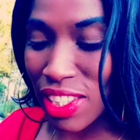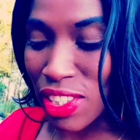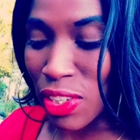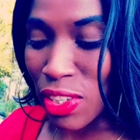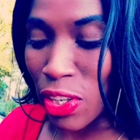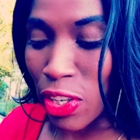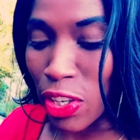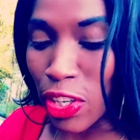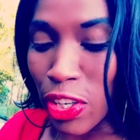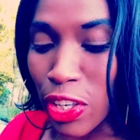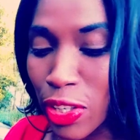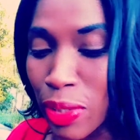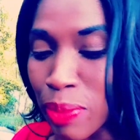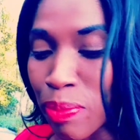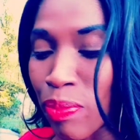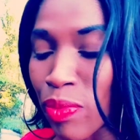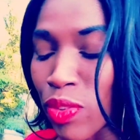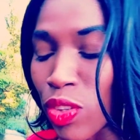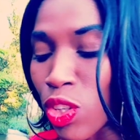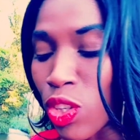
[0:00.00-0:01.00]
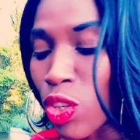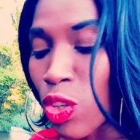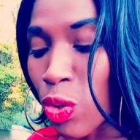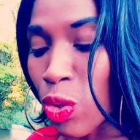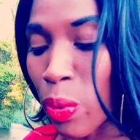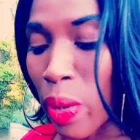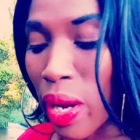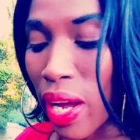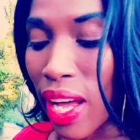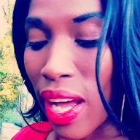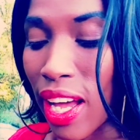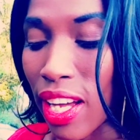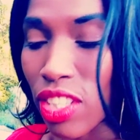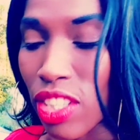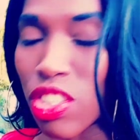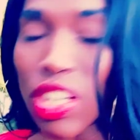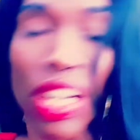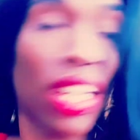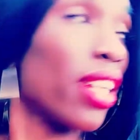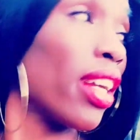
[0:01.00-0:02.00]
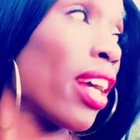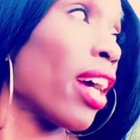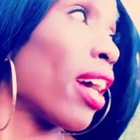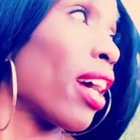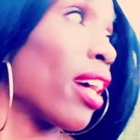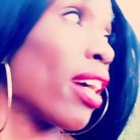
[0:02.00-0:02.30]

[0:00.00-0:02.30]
So you are actually